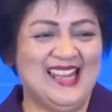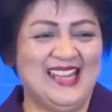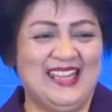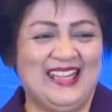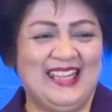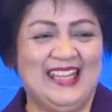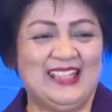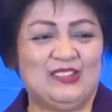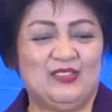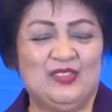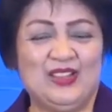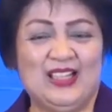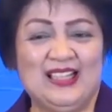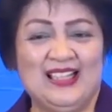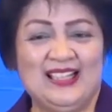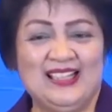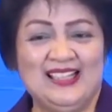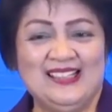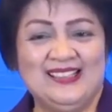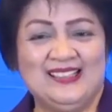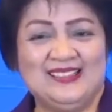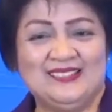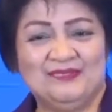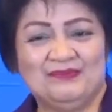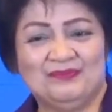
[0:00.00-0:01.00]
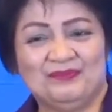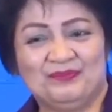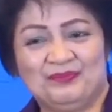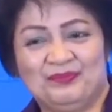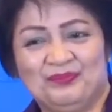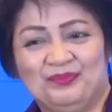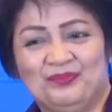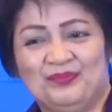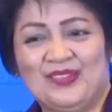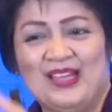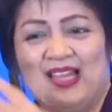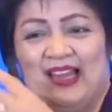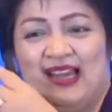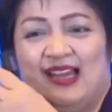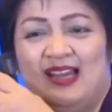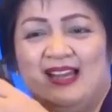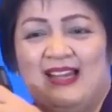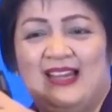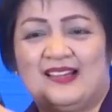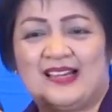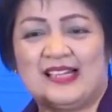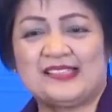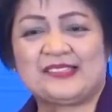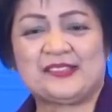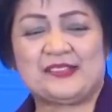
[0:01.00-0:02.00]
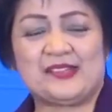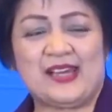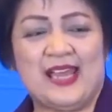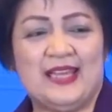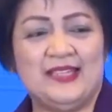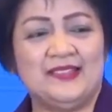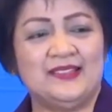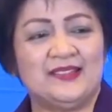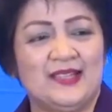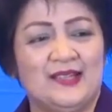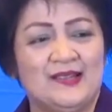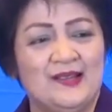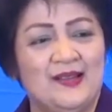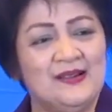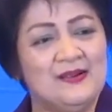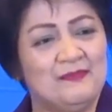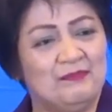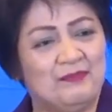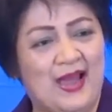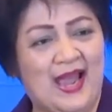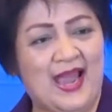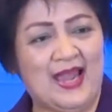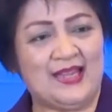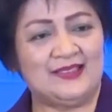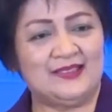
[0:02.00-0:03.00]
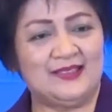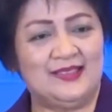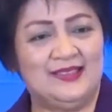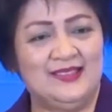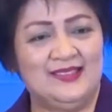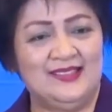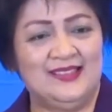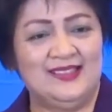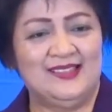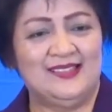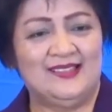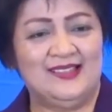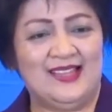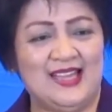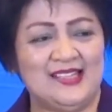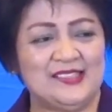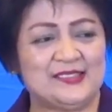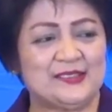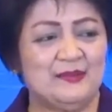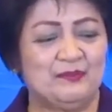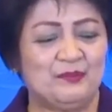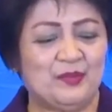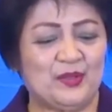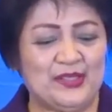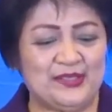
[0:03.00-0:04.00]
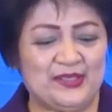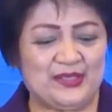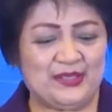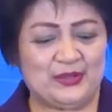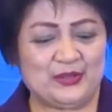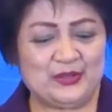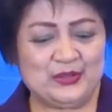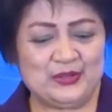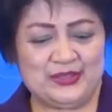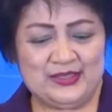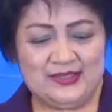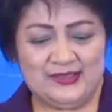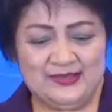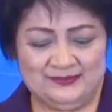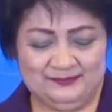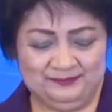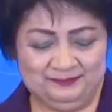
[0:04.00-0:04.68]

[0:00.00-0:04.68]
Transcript: It will restrain the bad and support the good.